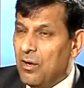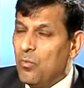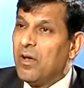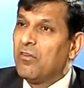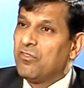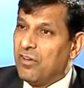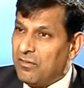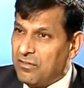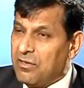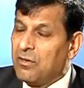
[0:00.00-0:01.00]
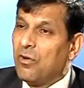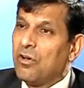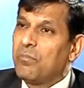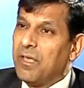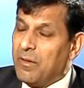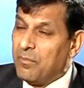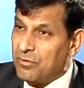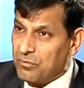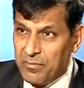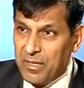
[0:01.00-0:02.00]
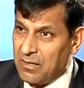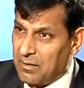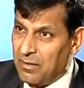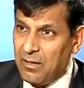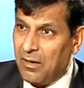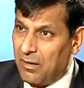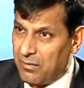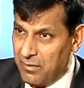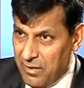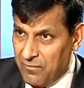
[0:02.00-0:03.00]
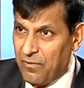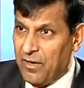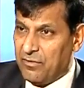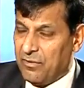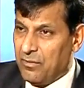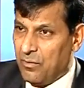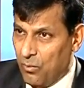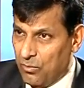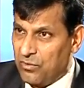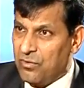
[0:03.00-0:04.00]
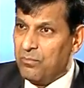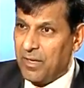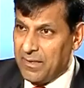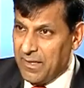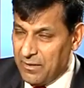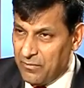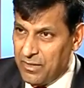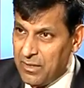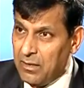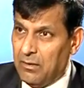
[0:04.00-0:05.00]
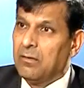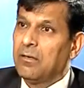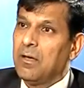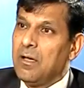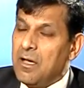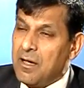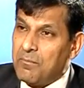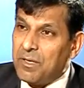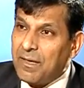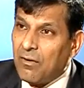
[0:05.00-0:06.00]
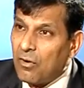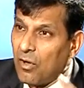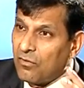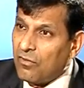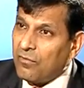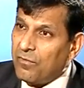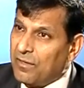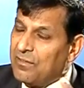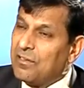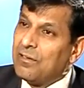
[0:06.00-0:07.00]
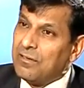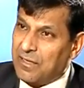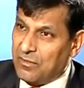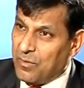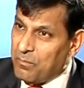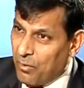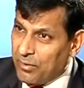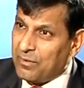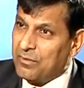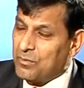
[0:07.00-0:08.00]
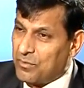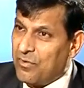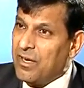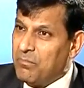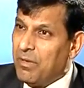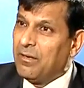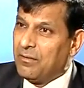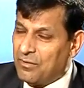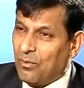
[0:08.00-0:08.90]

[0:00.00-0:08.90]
we are just going to be able to meet our inflation goals by the end of the year. But there are lots of uncertainties. We pointed to three big